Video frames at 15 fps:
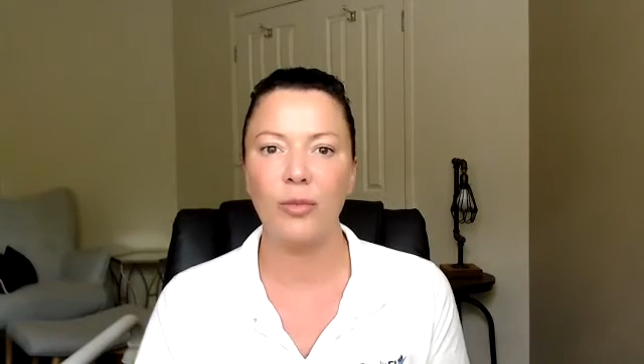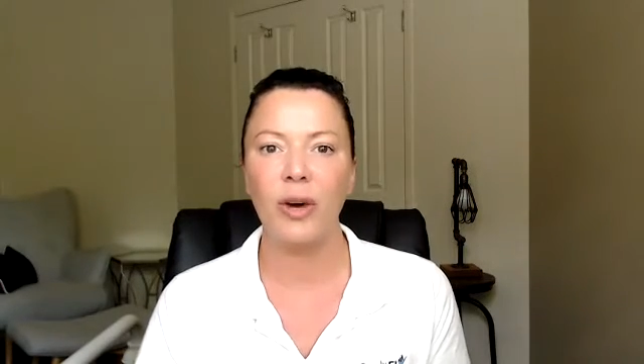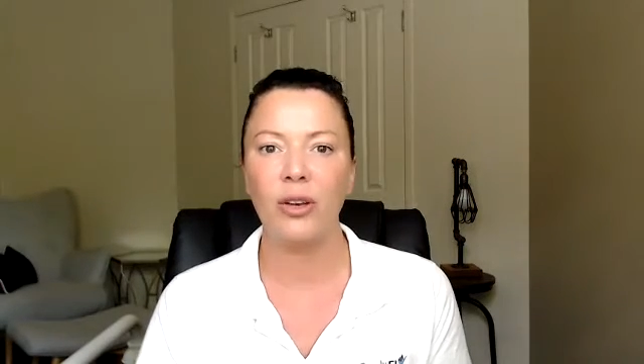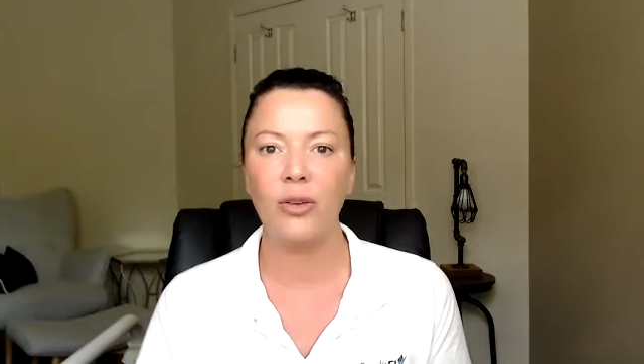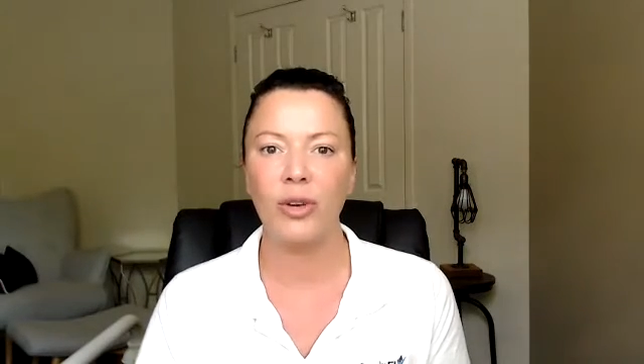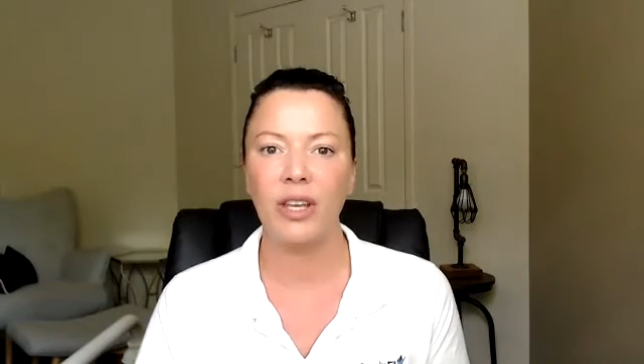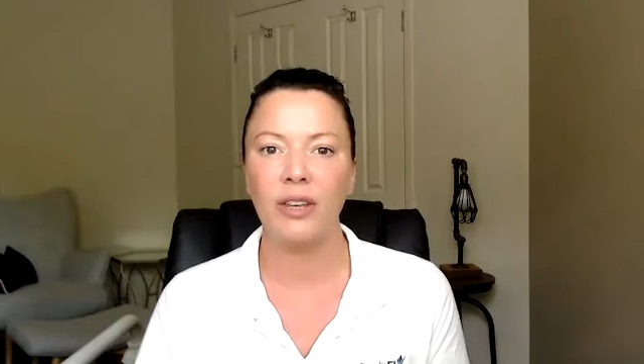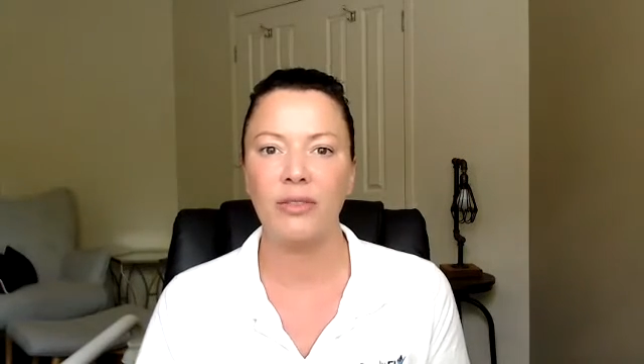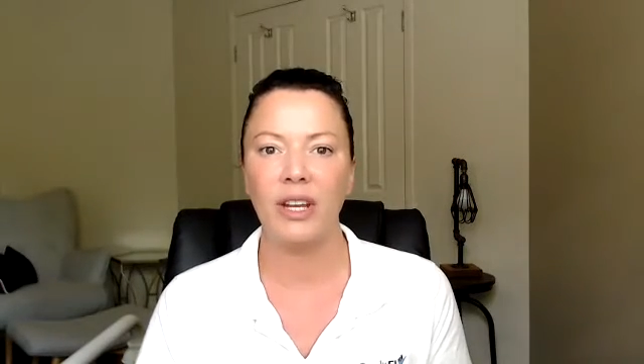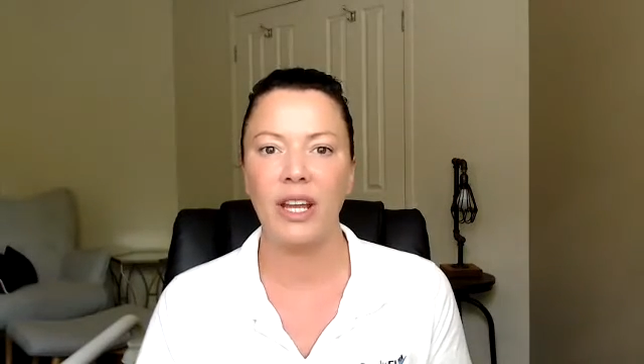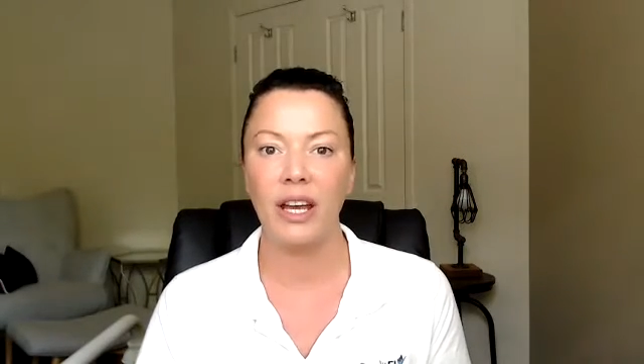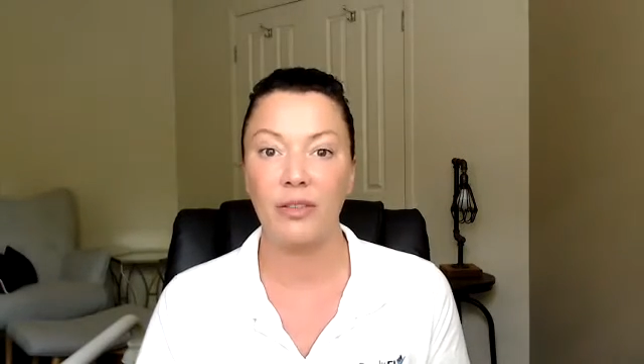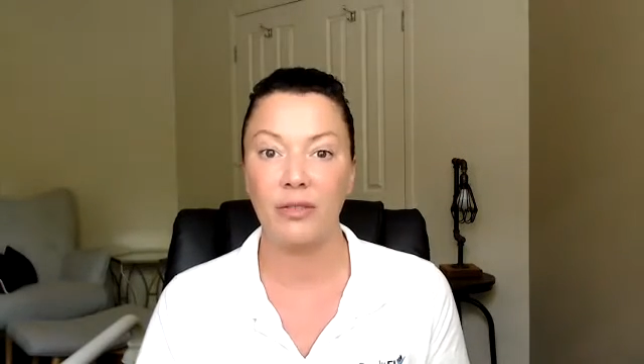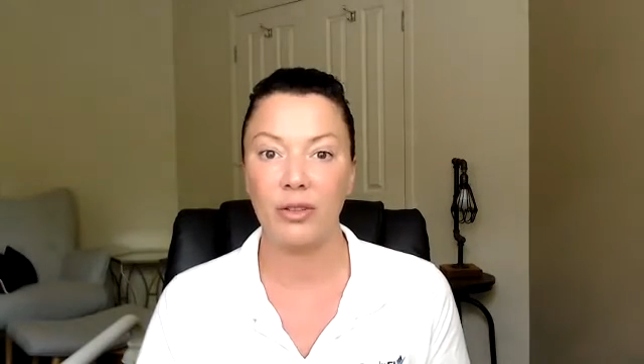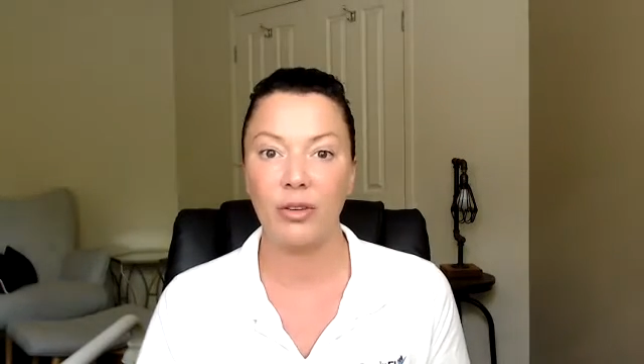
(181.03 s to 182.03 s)
might not even
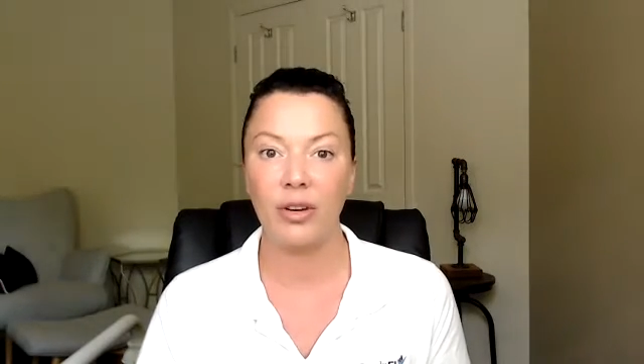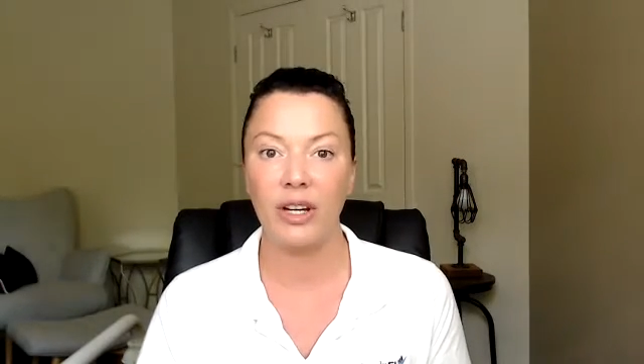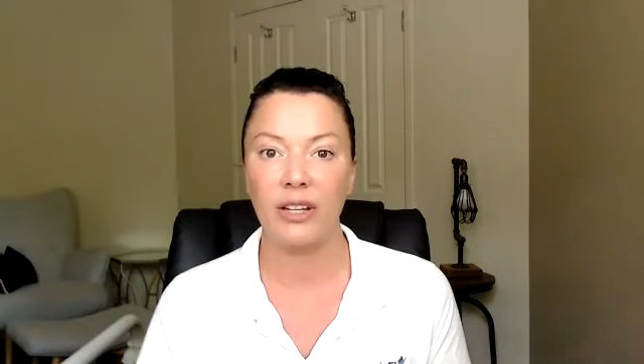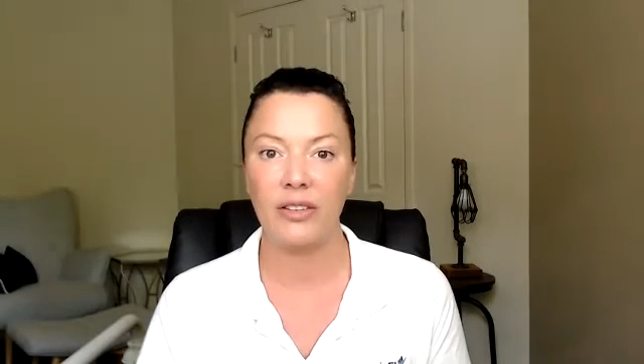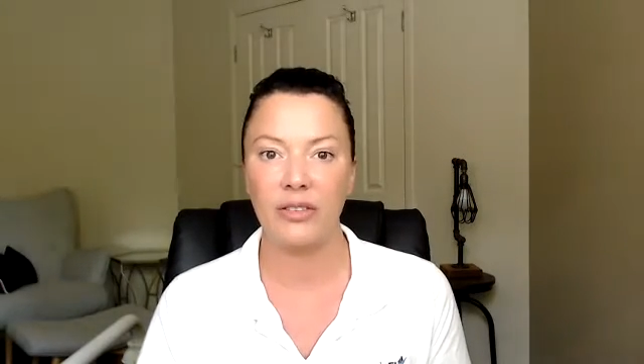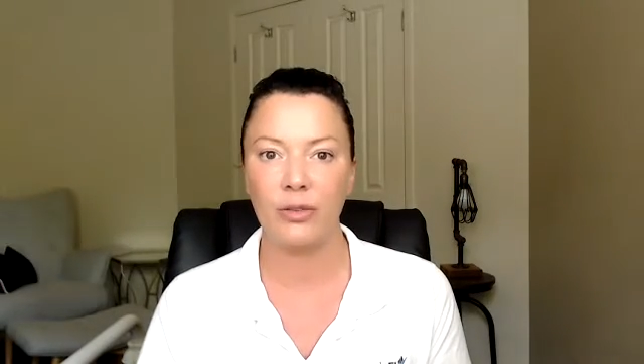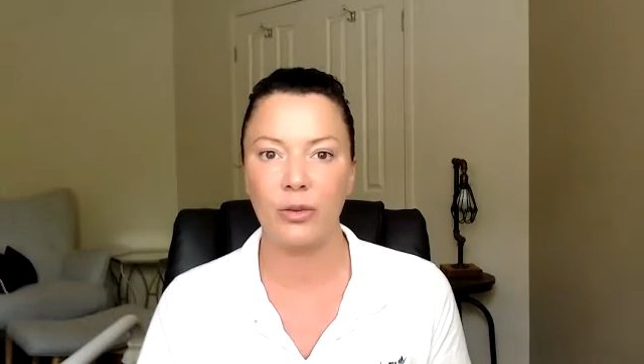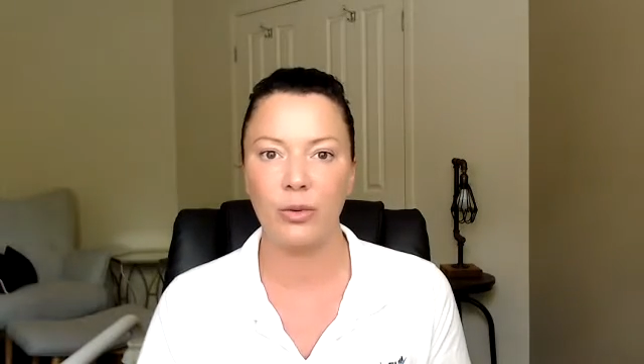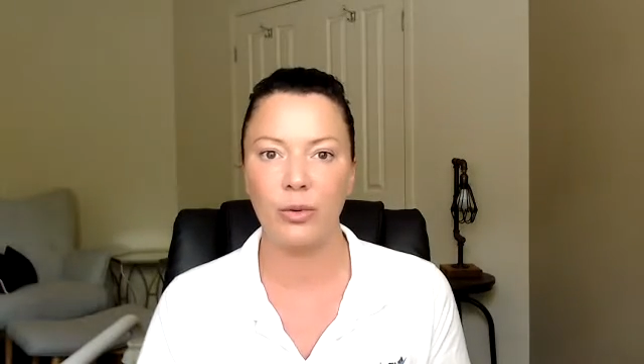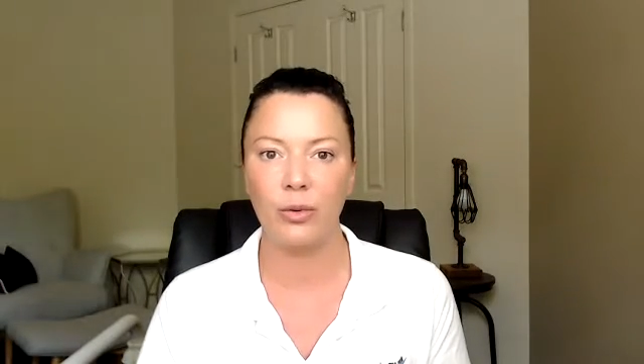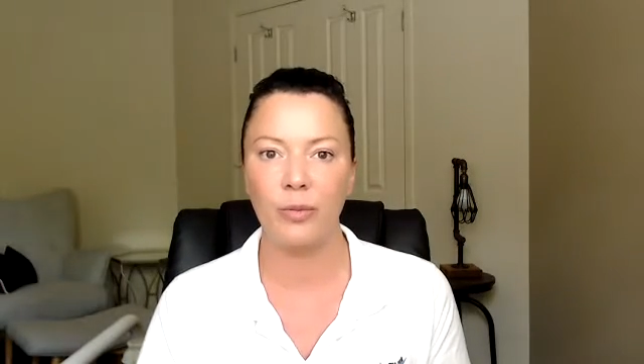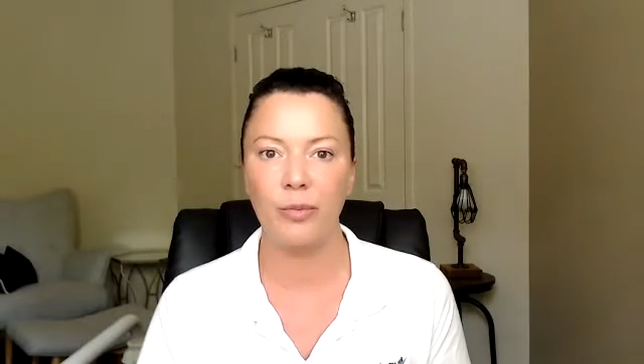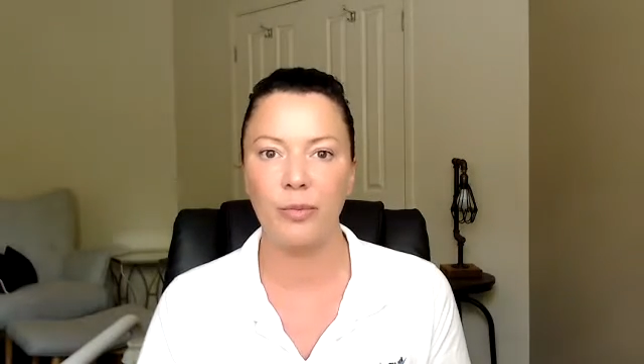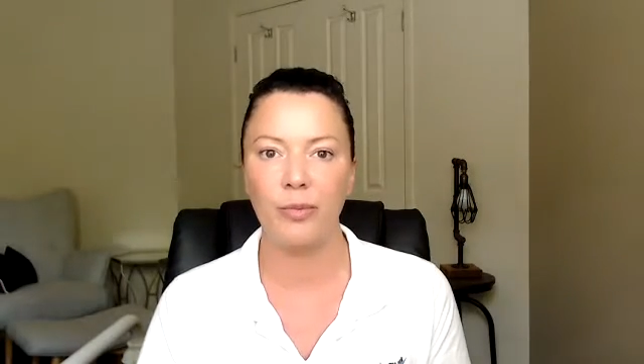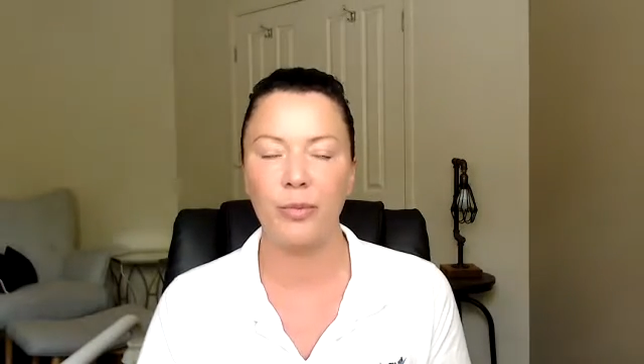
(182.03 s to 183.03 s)
have a credit score,
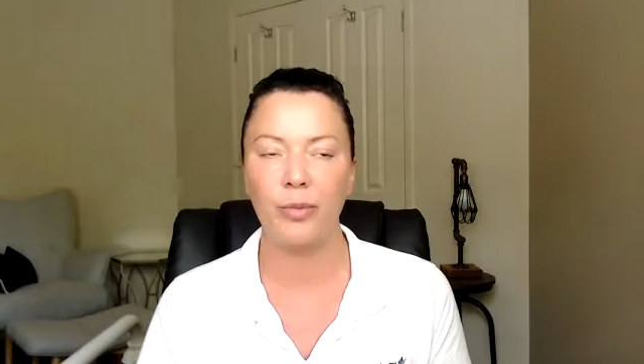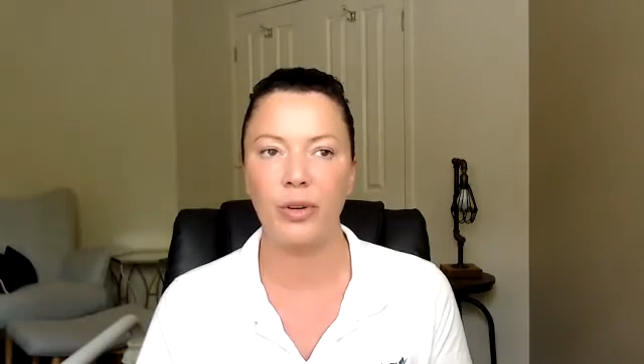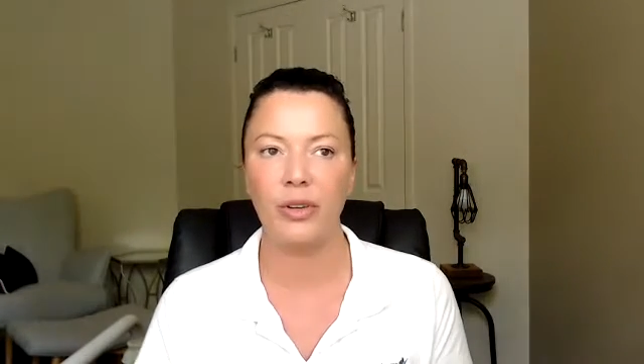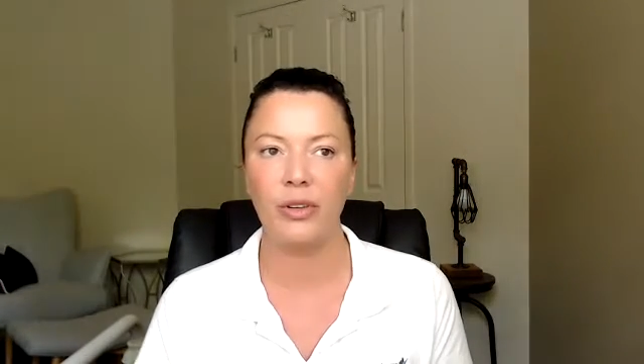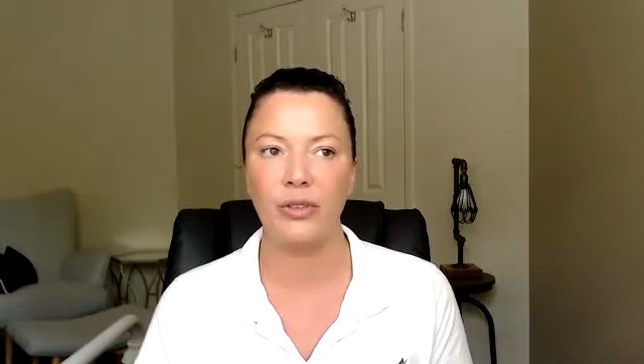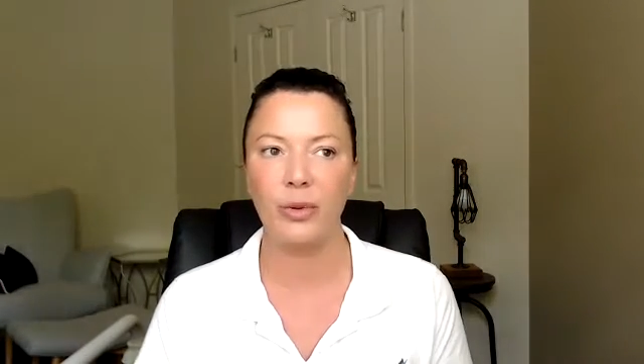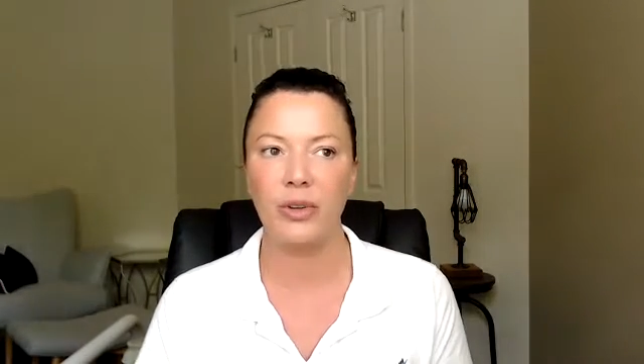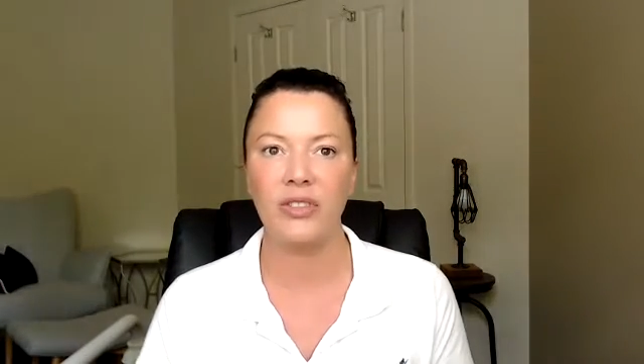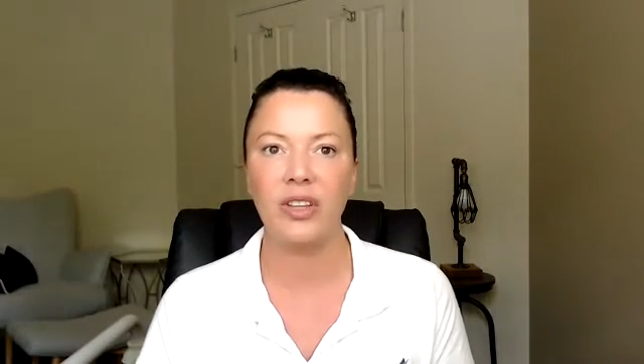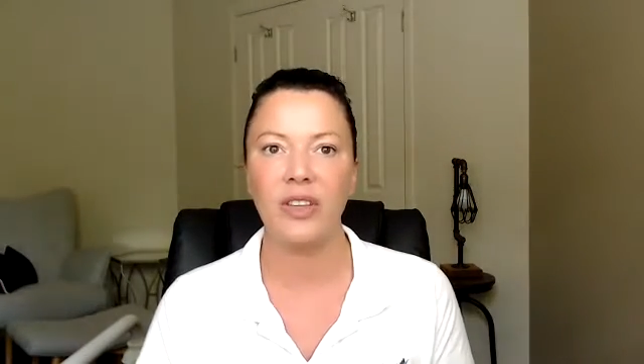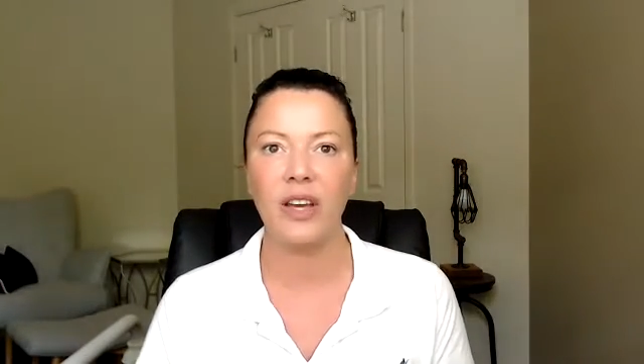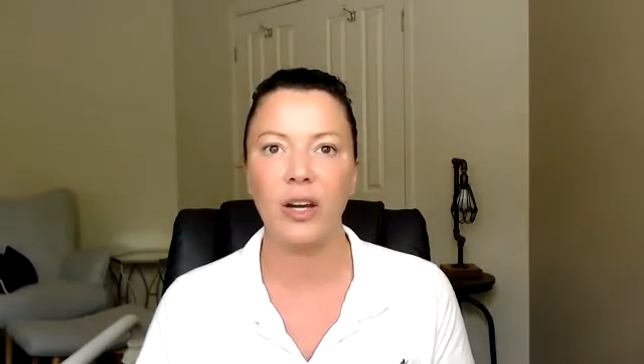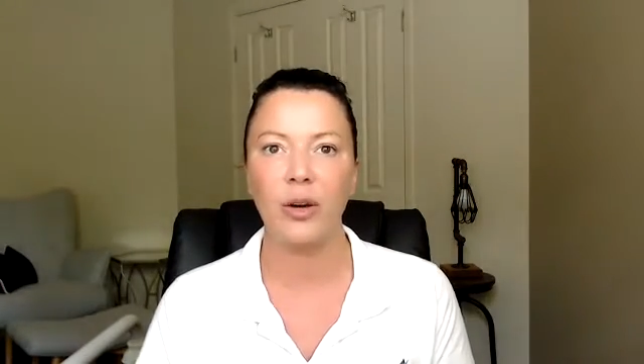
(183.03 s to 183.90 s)
because we see that